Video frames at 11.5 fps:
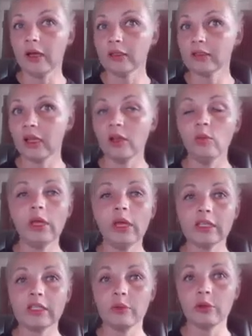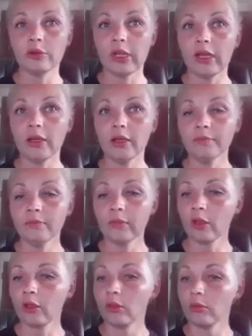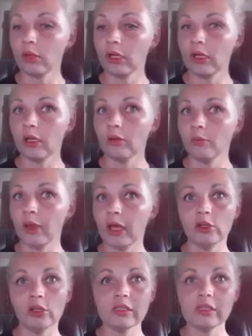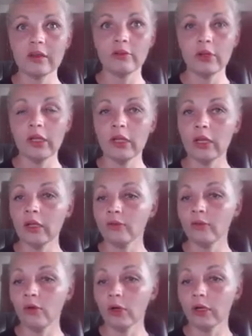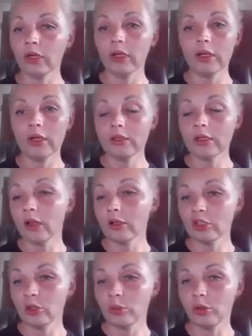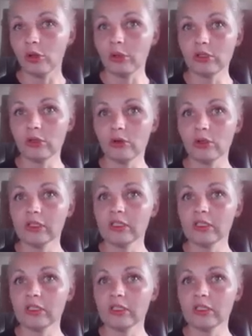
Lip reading: Second, we explore data. 3, pattern discovery. And 4, knowledge deployment or